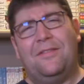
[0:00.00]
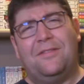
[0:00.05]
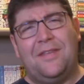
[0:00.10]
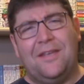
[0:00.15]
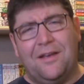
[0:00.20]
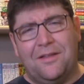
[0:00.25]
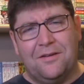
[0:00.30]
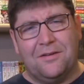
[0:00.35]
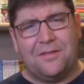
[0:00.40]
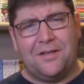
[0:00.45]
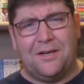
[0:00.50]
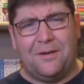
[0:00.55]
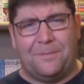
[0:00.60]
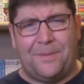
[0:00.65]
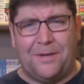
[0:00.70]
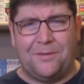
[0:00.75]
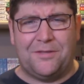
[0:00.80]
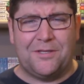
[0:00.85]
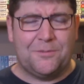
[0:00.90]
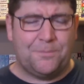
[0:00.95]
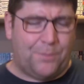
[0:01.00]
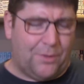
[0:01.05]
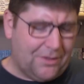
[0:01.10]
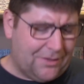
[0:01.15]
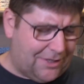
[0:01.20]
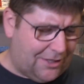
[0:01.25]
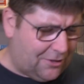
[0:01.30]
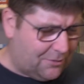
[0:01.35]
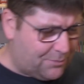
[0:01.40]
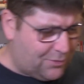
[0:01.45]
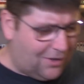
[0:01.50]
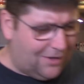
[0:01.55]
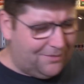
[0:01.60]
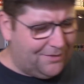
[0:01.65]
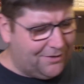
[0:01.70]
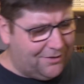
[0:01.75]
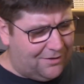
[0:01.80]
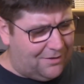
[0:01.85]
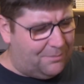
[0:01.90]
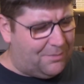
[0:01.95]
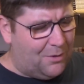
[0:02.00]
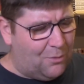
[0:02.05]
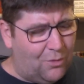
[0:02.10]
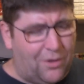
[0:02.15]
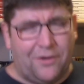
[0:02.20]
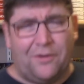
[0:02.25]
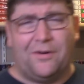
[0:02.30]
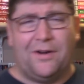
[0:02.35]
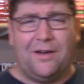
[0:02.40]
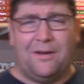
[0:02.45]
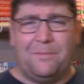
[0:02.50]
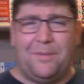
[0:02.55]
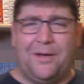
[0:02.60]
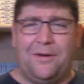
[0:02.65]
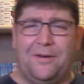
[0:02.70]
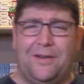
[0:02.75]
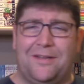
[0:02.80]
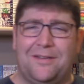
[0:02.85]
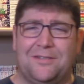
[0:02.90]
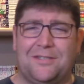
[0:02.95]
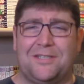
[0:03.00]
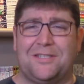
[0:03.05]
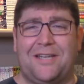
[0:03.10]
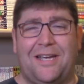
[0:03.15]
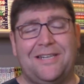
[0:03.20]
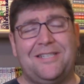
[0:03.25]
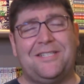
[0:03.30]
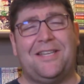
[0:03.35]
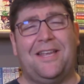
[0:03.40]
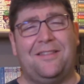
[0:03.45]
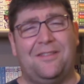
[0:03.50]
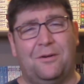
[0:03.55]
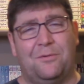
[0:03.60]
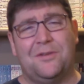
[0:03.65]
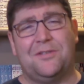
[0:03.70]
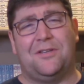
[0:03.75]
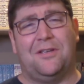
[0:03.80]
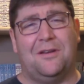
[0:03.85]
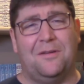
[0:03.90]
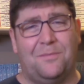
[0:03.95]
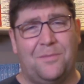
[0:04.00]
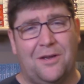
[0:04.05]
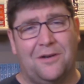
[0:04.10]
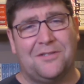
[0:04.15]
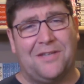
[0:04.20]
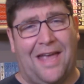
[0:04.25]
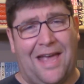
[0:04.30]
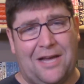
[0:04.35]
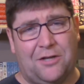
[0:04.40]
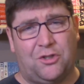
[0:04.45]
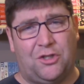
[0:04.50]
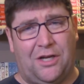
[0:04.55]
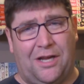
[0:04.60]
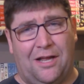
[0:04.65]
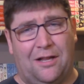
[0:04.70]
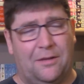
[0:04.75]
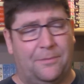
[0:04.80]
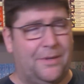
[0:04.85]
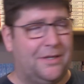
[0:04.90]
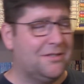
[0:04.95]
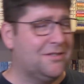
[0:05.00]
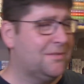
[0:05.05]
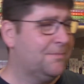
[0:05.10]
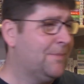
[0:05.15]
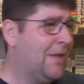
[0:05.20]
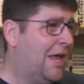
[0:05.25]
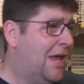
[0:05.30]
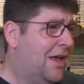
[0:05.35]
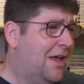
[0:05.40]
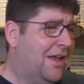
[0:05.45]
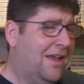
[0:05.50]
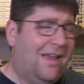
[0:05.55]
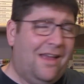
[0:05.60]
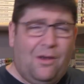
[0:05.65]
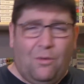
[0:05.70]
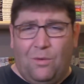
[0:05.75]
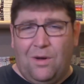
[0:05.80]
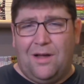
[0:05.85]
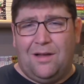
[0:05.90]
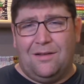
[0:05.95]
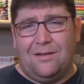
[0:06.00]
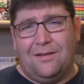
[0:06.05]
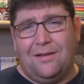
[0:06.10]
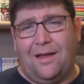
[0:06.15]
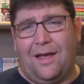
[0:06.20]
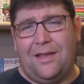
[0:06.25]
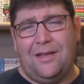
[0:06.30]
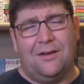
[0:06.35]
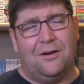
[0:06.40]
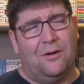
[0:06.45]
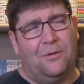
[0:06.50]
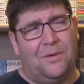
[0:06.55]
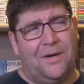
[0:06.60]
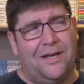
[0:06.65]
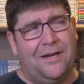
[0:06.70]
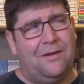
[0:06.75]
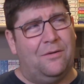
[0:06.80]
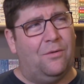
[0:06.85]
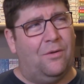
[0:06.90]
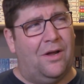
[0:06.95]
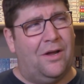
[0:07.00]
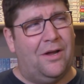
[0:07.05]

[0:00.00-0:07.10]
The other thing about this book that you're probably going to be wondering about is, as I said, there's eshy elements. Well, you know what?